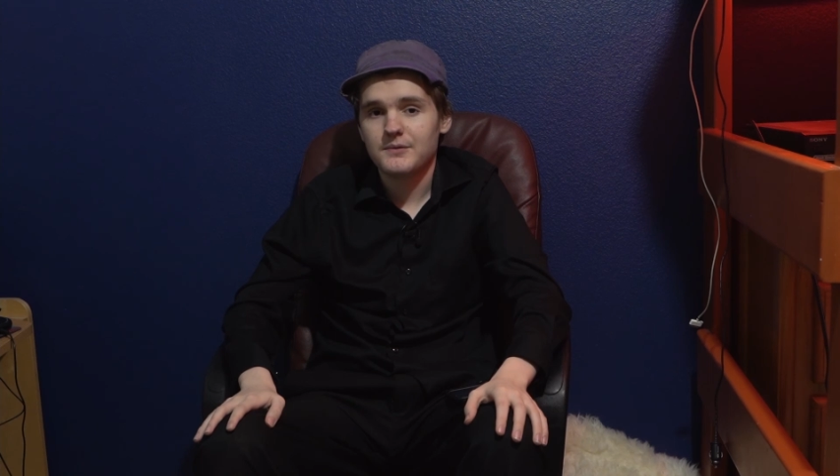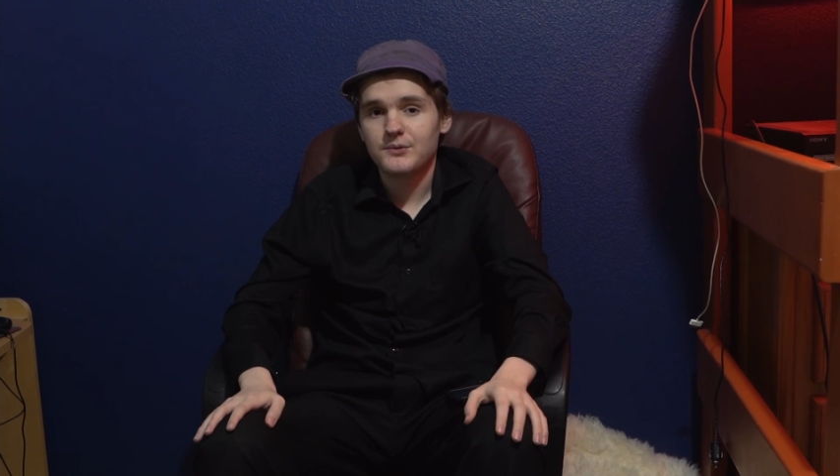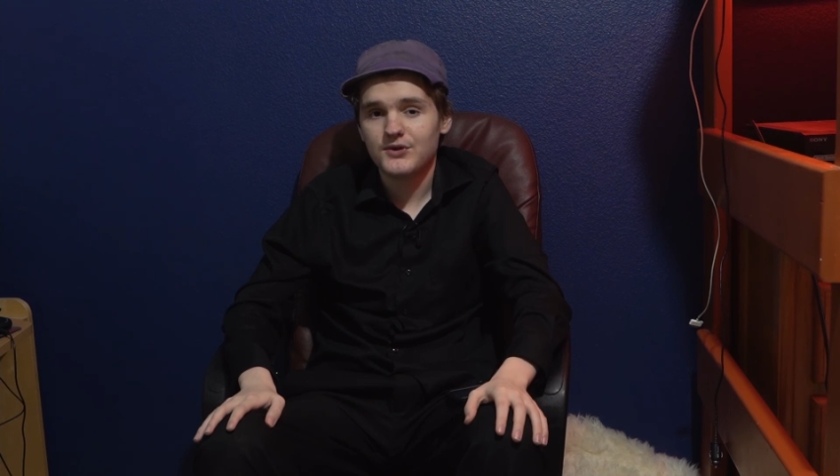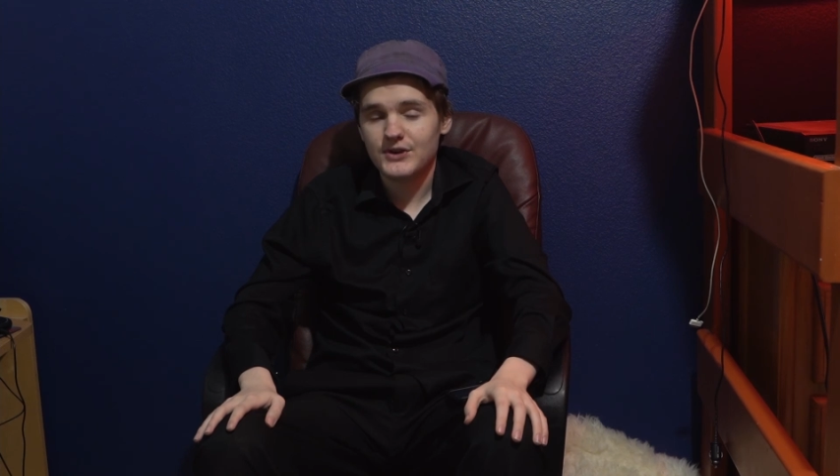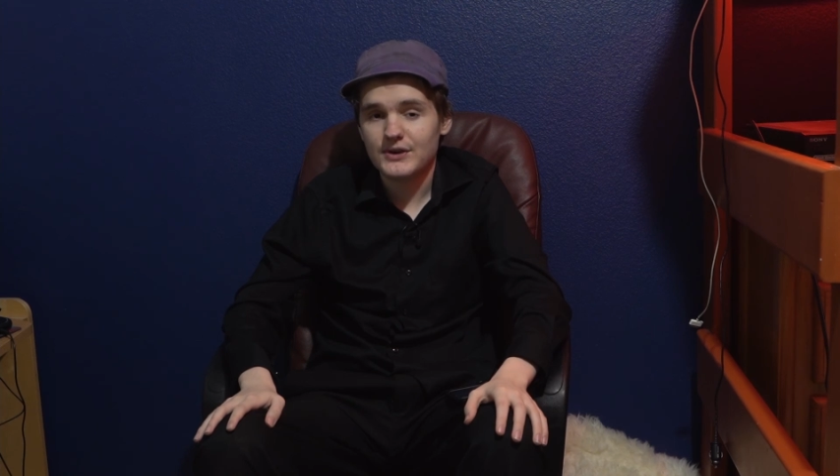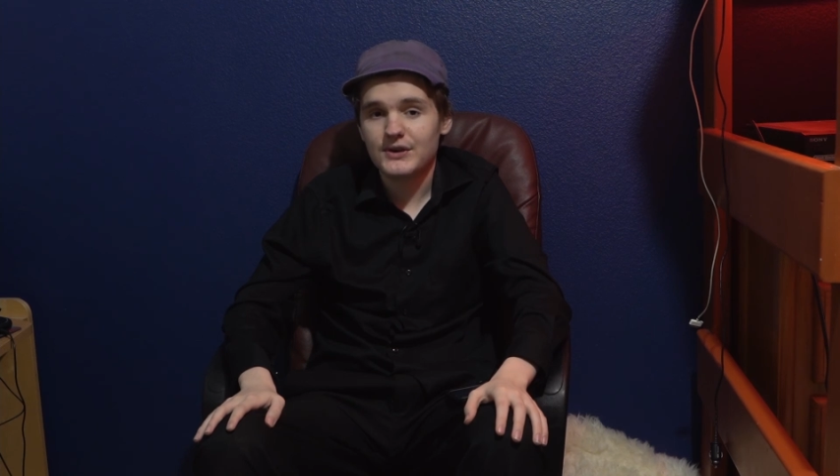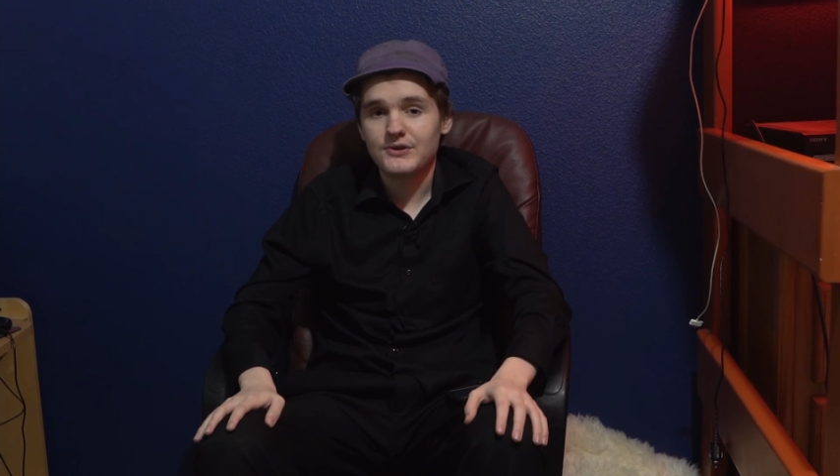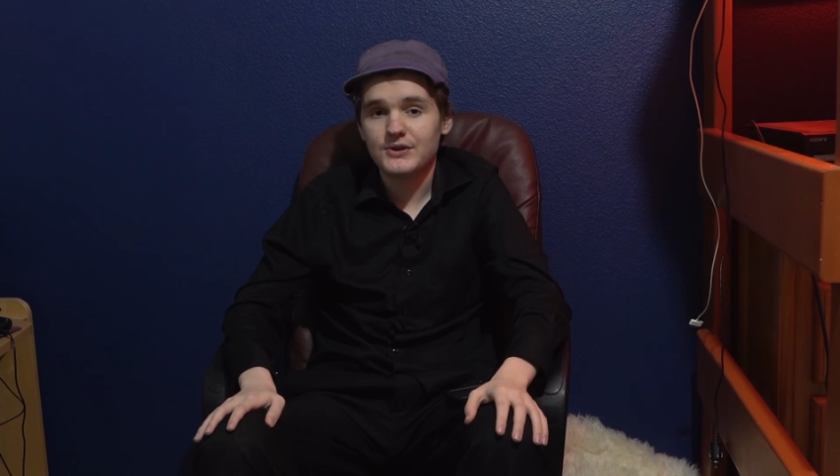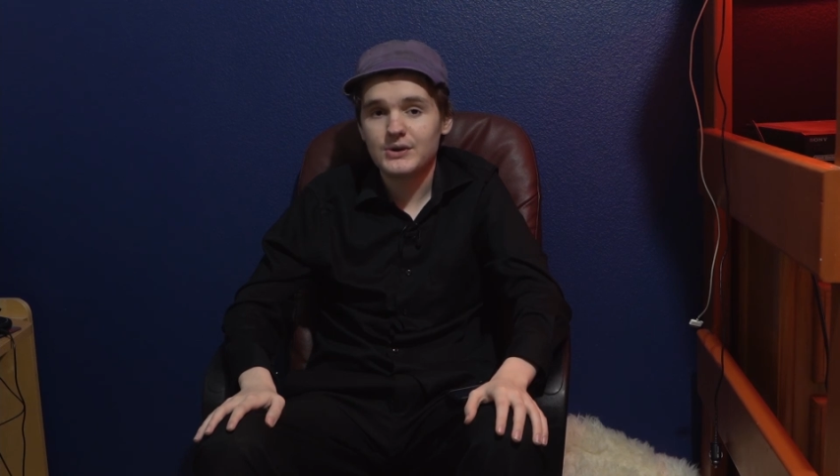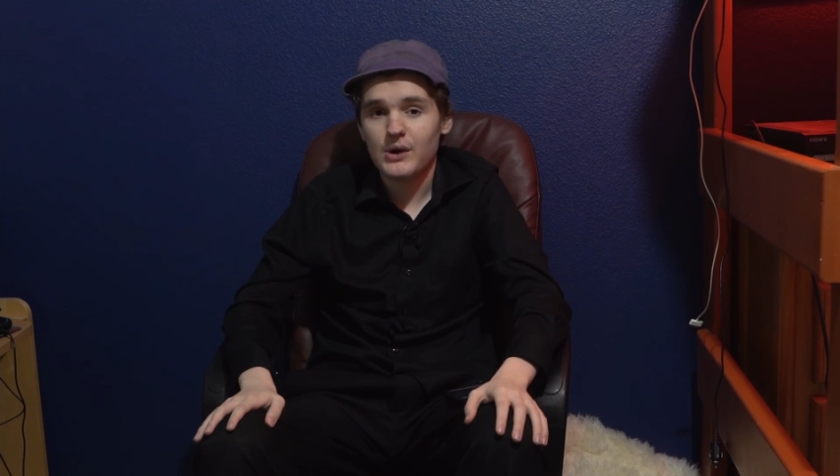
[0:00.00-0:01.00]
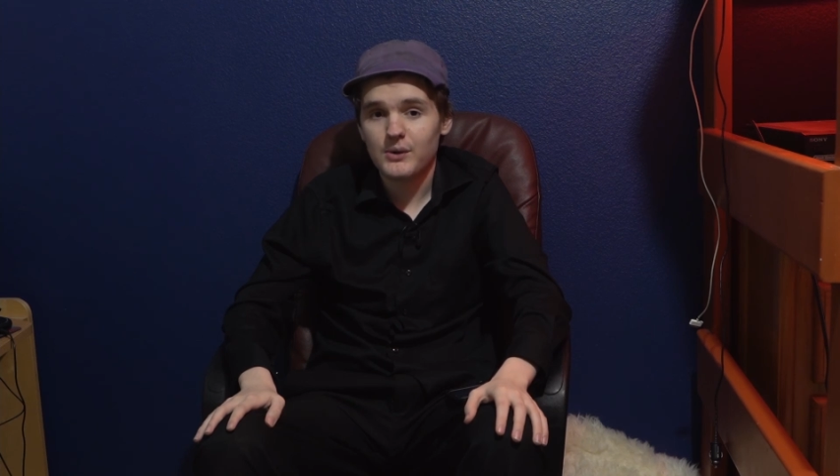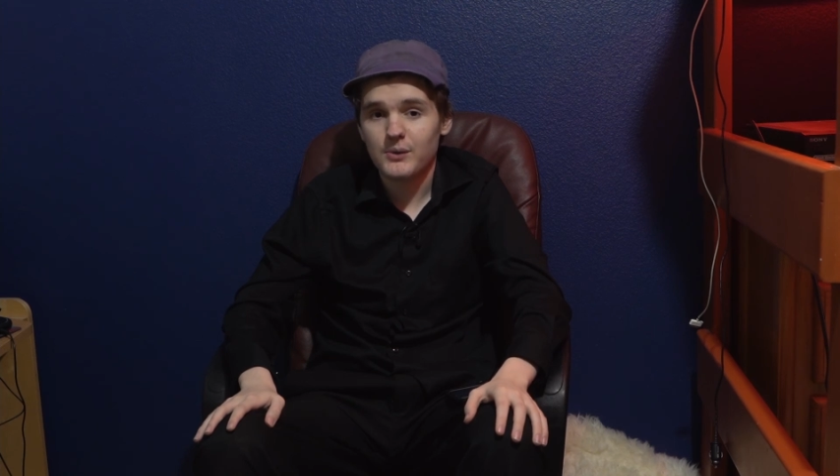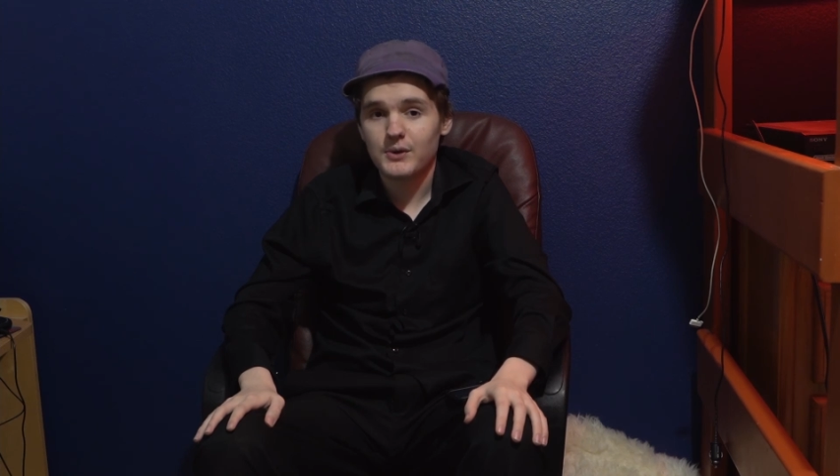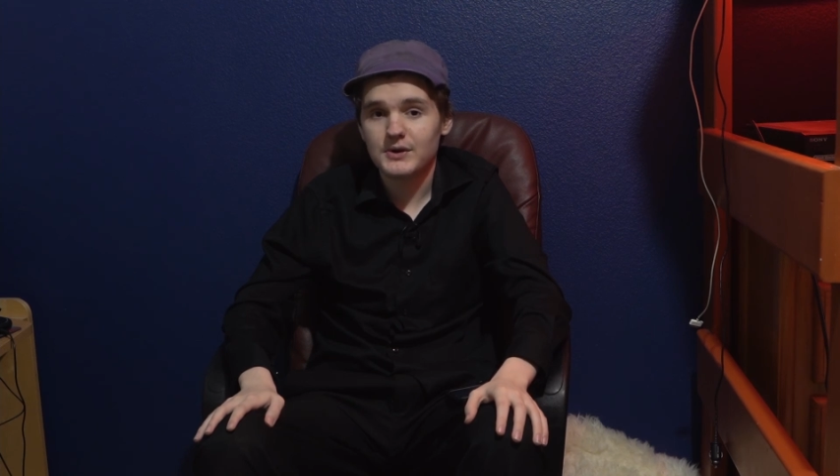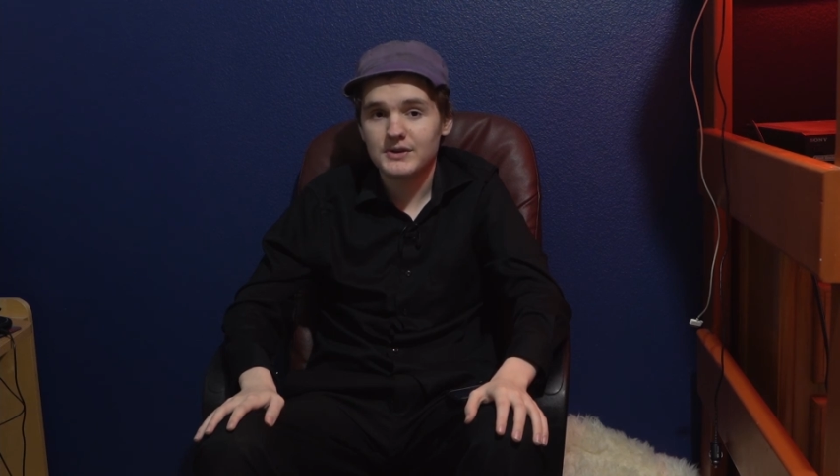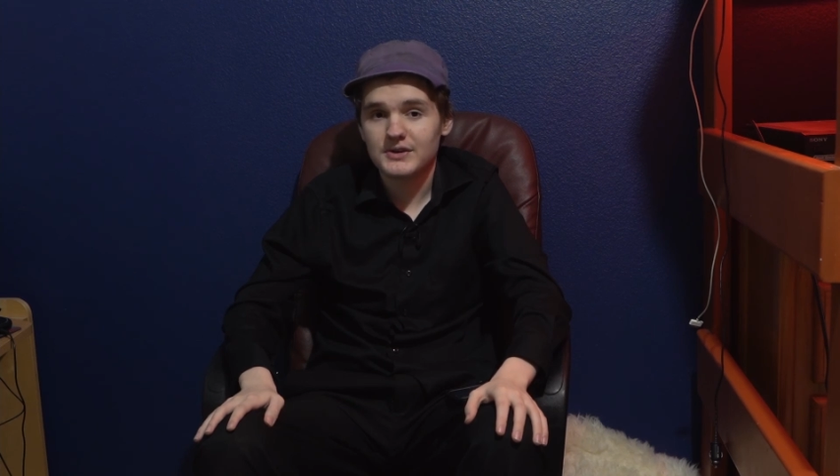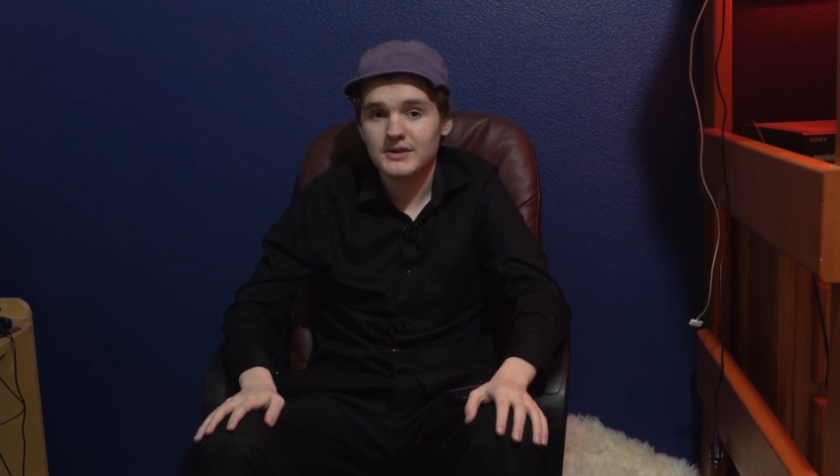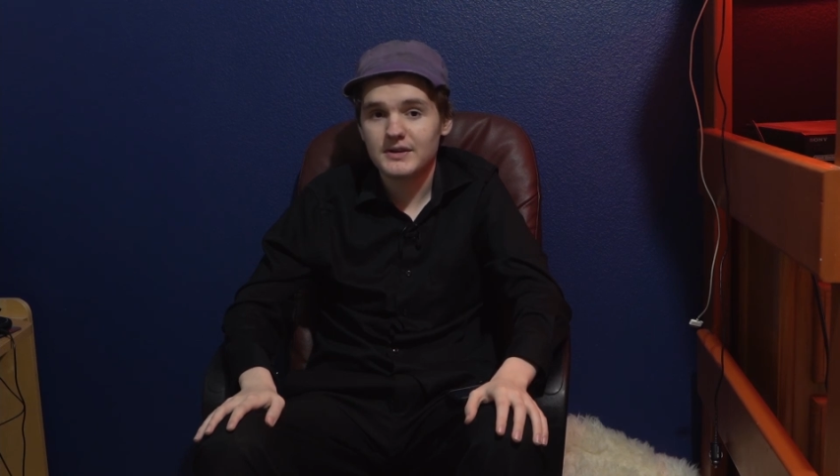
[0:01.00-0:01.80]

series Star Wars,